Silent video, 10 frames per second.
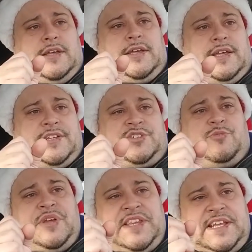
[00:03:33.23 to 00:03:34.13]
is
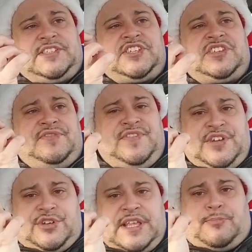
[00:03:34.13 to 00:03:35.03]
we need to
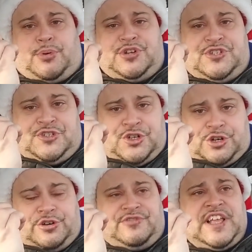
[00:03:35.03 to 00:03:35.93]
severely
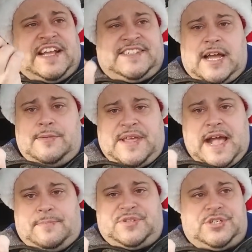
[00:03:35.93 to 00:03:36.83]
preserve, like a time
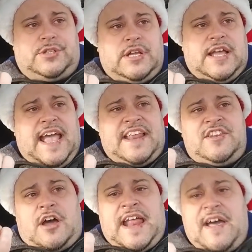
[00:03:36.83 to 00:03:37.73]
capsule, and
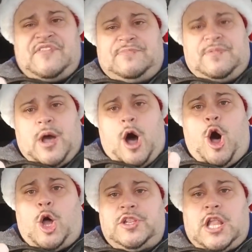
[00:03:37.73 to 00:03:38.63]
not have it
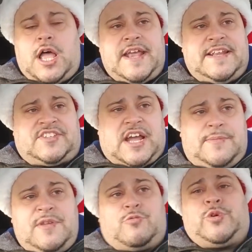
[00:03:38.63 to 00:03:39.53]
online. It's got to
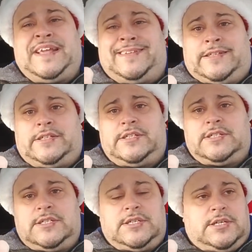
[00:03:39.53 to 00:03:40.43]
be
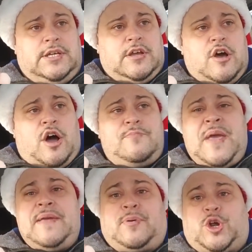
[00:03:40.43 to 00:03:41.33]
written on
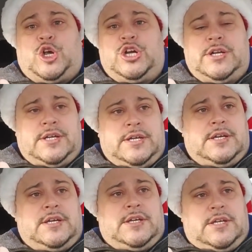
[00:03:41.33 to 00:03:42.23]
paper
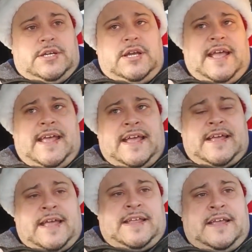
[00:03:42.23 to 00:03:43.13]

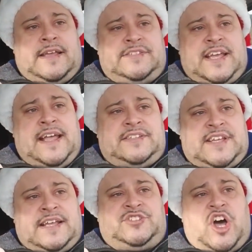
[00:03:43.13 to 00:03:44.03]

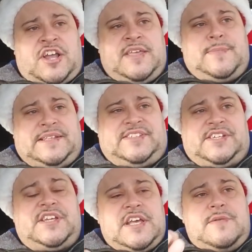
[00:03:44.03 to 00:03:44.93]
and
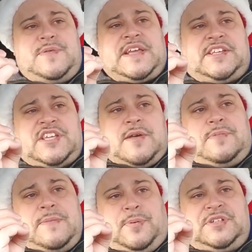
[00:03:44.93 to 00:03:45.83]
documented, because
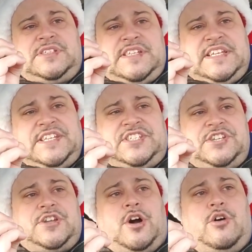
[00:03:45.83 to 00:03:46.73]
people need to
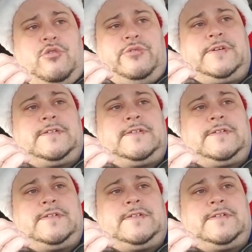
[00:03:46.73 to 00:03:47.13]
know